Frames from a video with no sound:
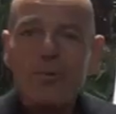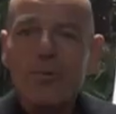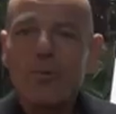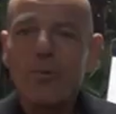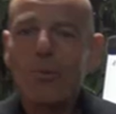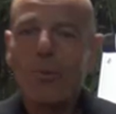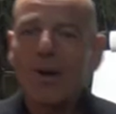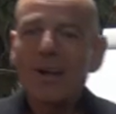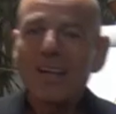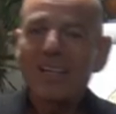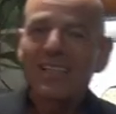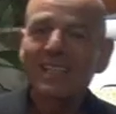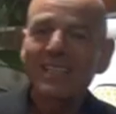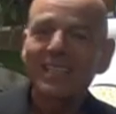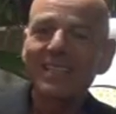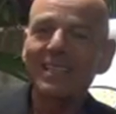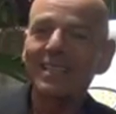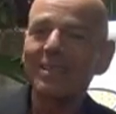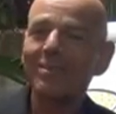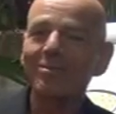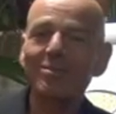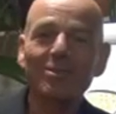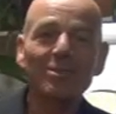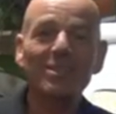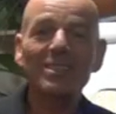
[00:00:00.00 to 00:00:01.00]

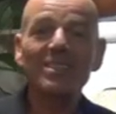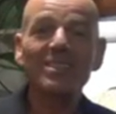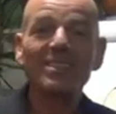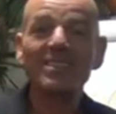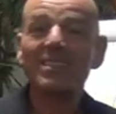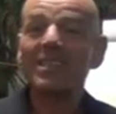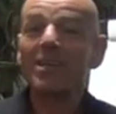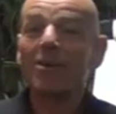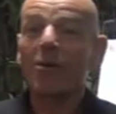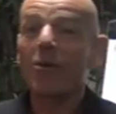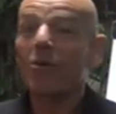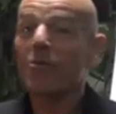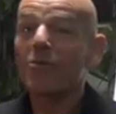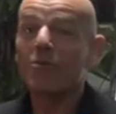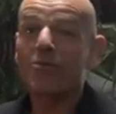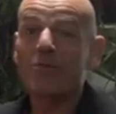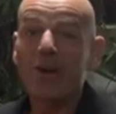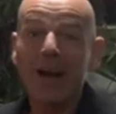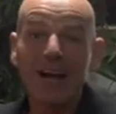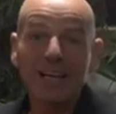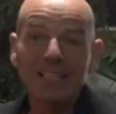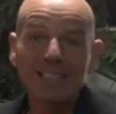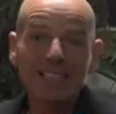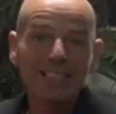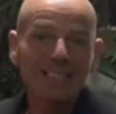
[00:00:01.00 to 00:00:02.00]
Welcome to Zero
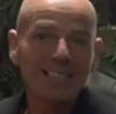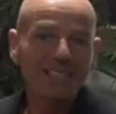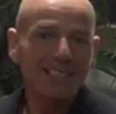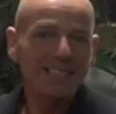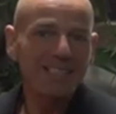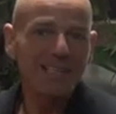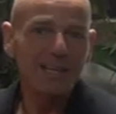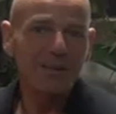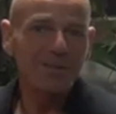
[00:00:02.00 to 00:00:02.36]
Fucks